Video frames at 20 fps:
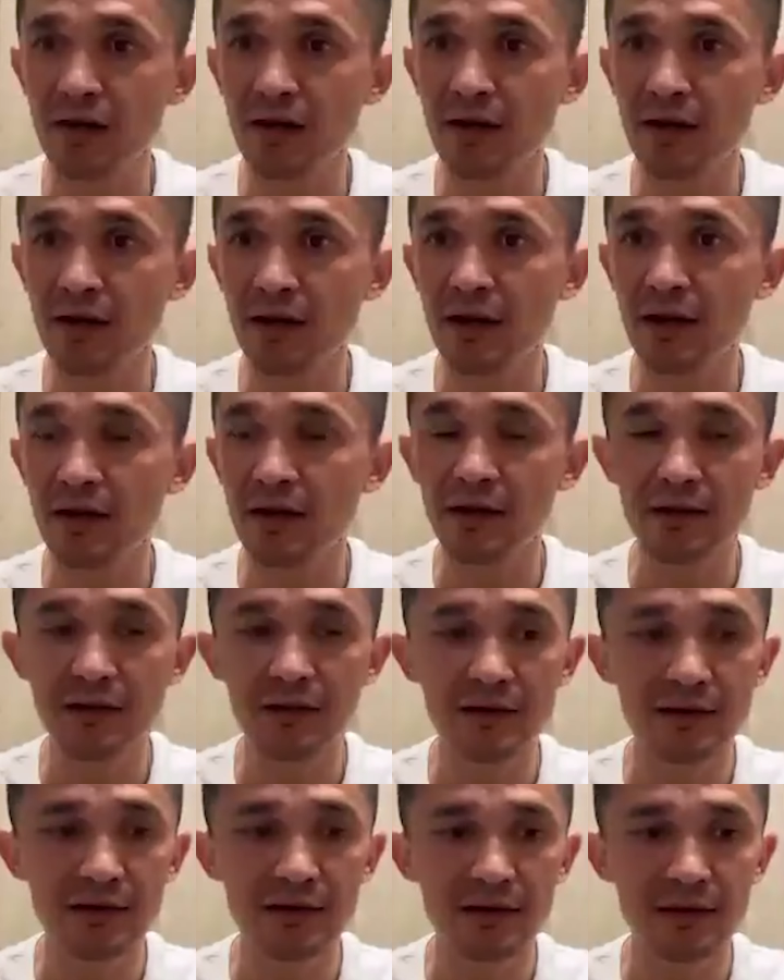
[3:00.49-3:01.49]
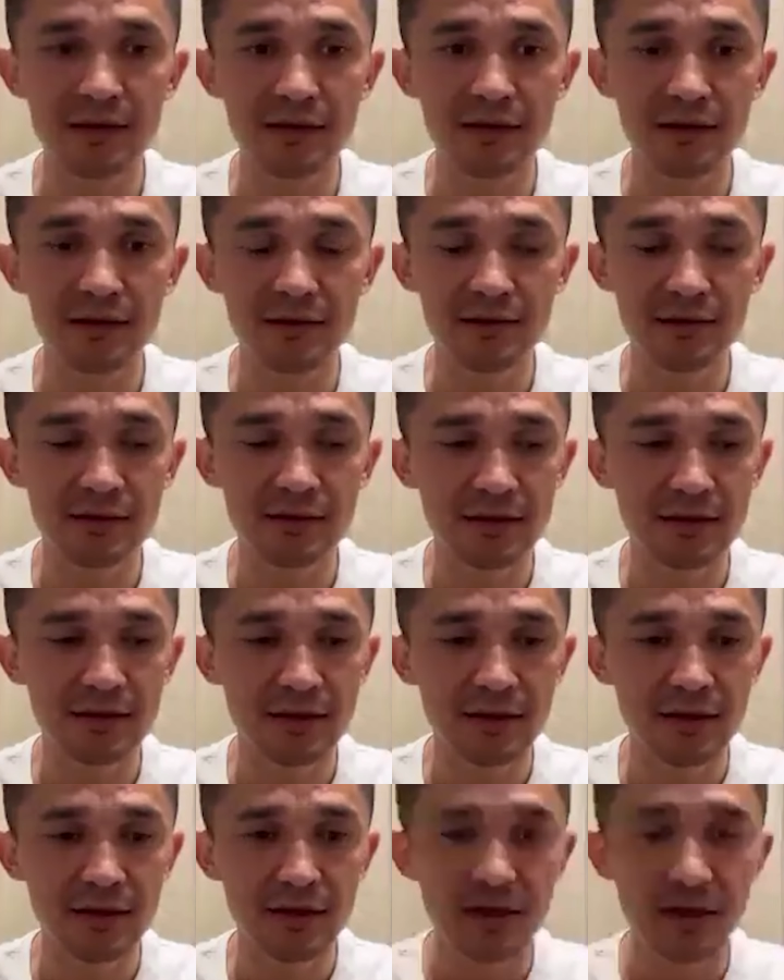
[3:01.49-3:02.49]
And
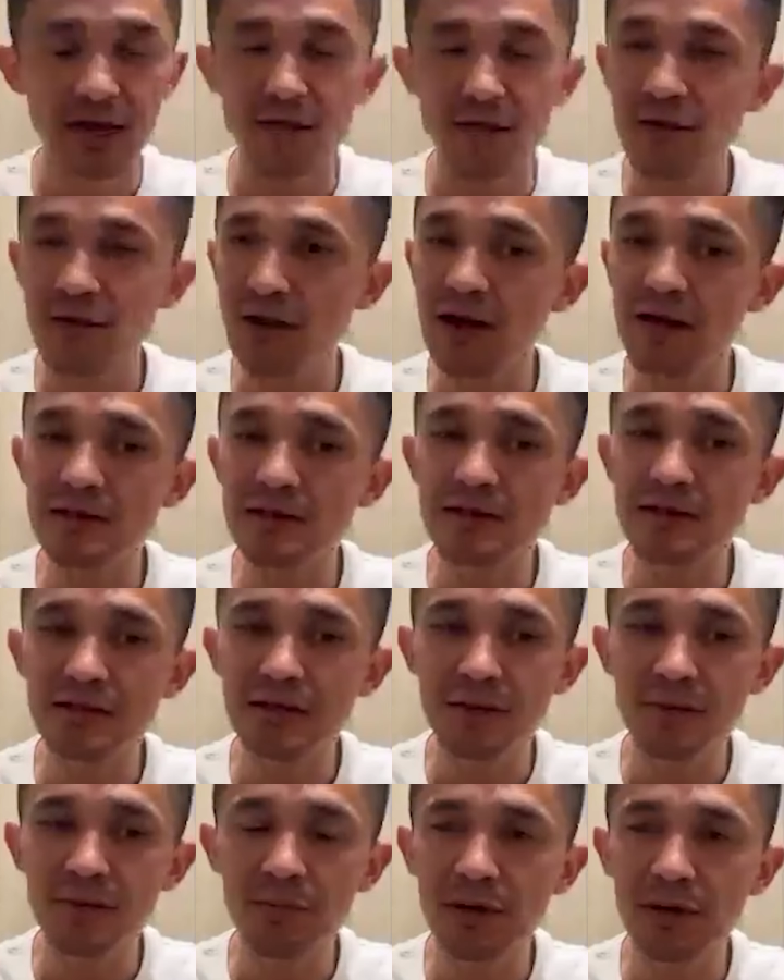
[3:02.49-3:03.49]
I will answer it,